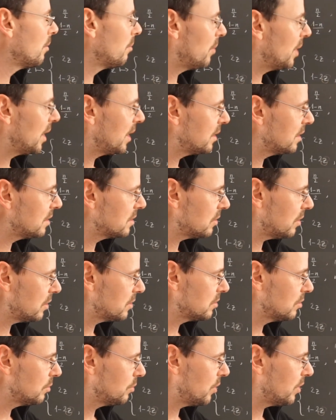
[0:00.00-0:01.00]
but it's
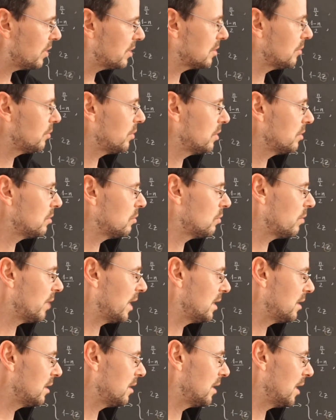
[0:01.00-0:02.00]
also possible to
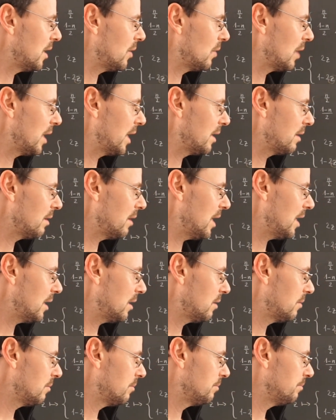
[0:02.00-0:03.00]
write it down like
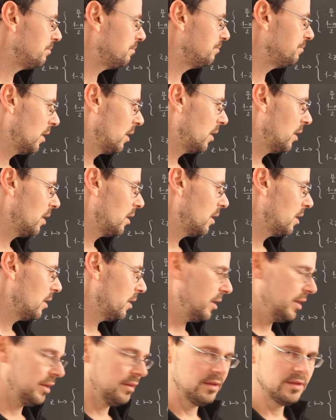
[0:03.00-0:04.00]
that.
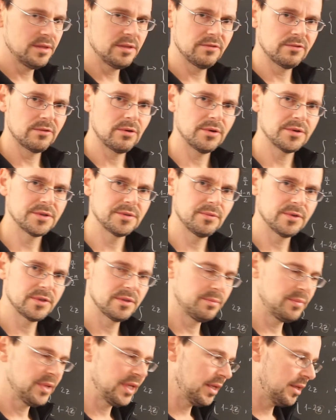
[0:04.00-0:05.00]
This, of course, was a
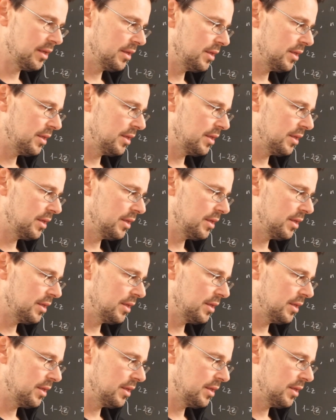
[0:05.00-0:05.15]
big